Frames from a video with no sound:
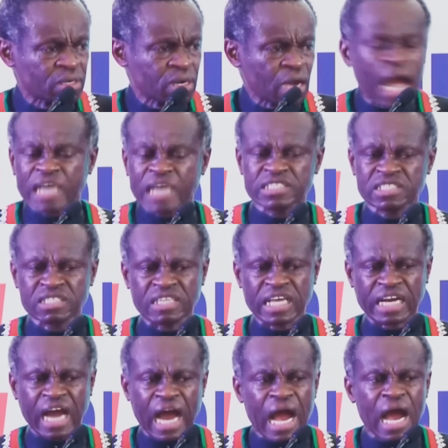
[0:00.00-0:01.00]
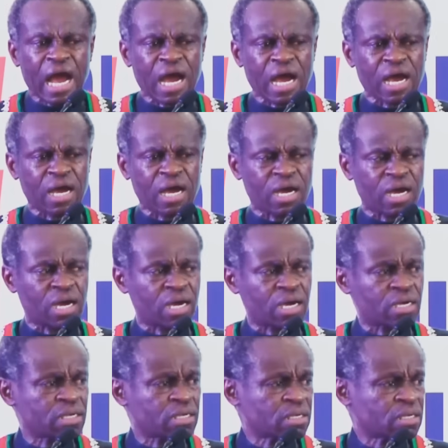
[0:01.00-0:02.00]
Ask the Ga
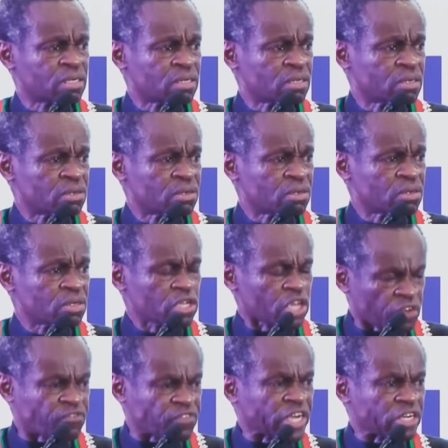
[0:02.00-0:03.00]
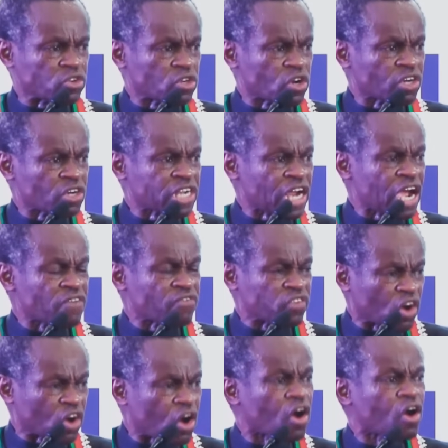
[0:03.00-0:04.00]
if they do not have
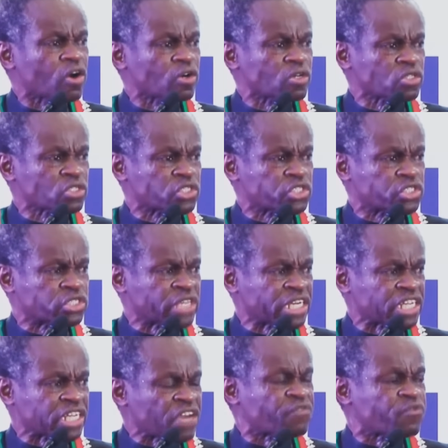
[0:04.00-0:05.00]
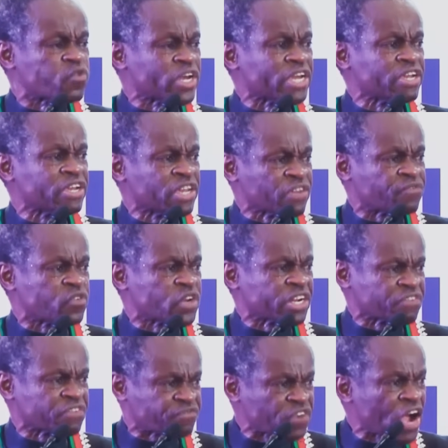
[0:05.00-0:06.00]
laws that if we
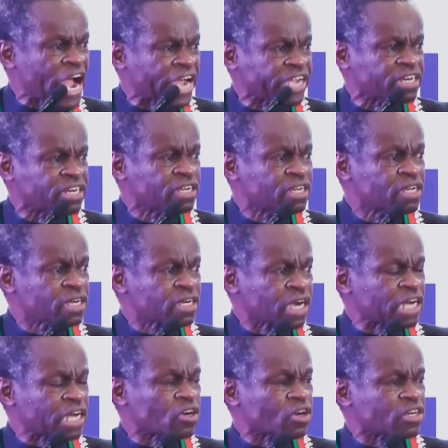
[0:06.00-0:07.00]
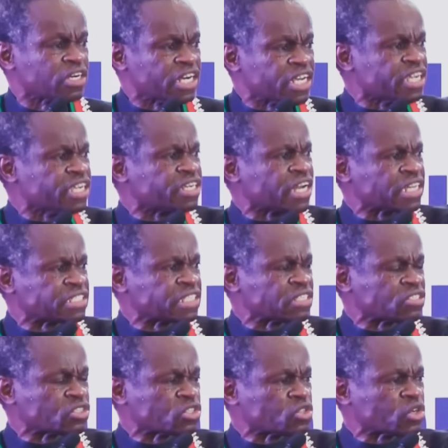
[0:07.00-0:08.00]
refine cannot lead us
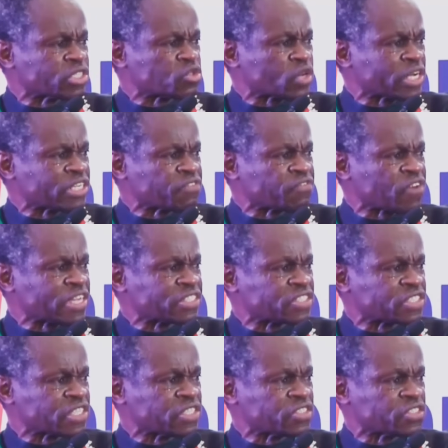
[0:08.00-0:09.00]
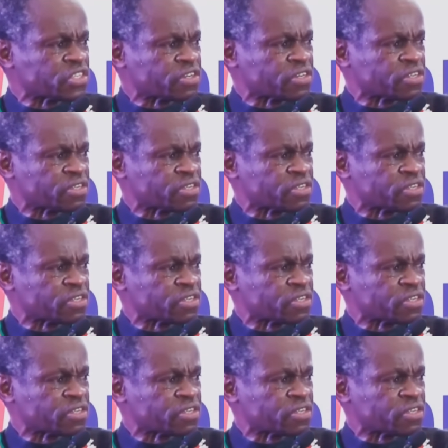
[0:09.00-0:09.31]
into the 21st century.